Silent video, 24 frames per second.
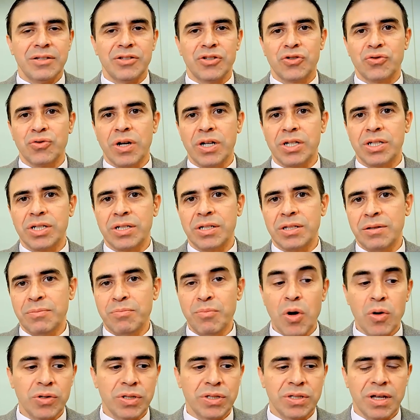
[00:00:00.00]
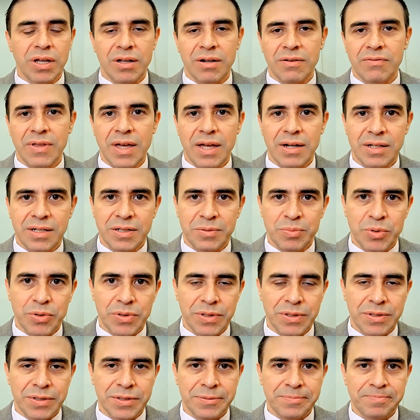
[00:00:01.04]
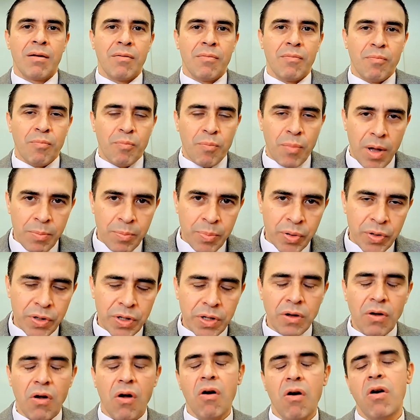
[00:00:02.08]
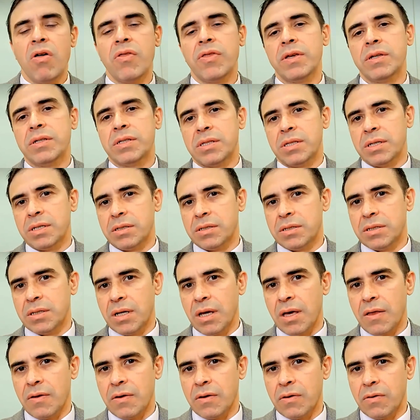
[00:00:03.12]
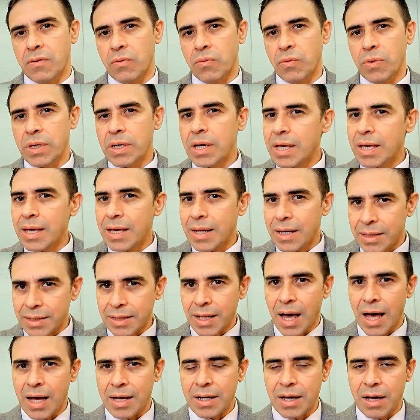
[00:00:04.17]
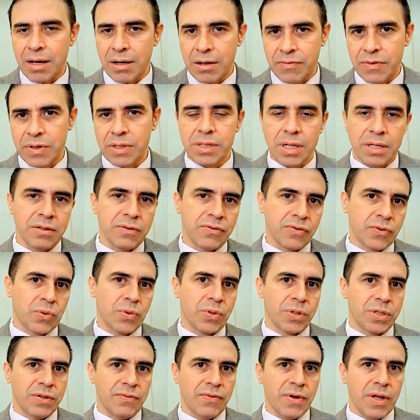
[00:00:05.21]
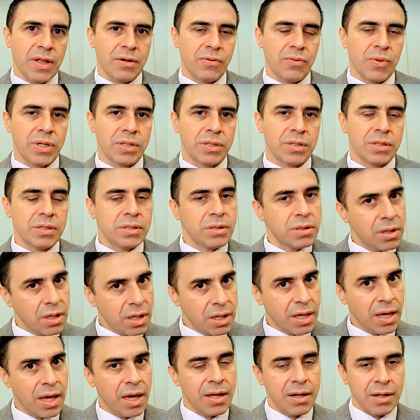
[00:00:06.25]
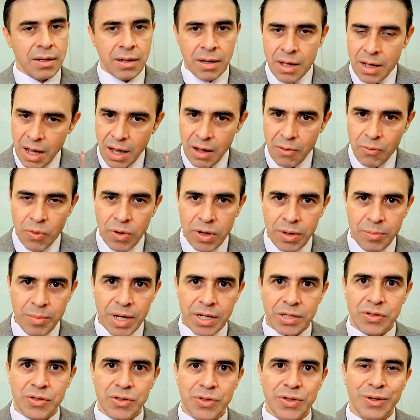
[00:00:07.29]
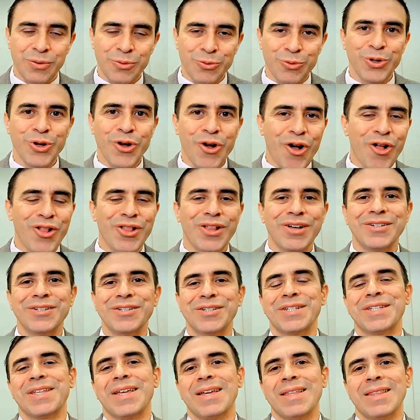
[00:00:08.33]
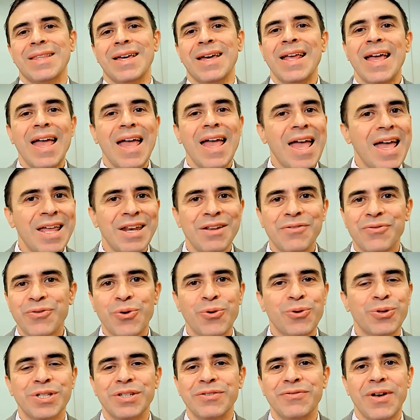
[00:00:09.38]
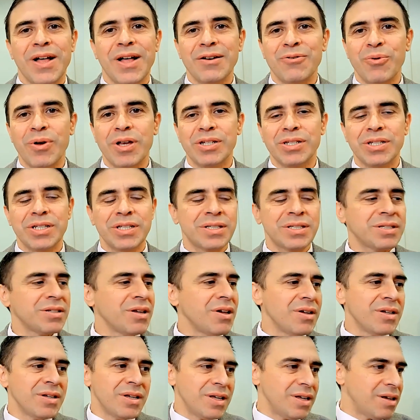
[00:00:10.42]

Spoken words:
instruction, the most out of that experience. By putting all these things together, we can get a lot out of these end of course evaluations. Again, I want to make sure that we all understand that end of course evaluations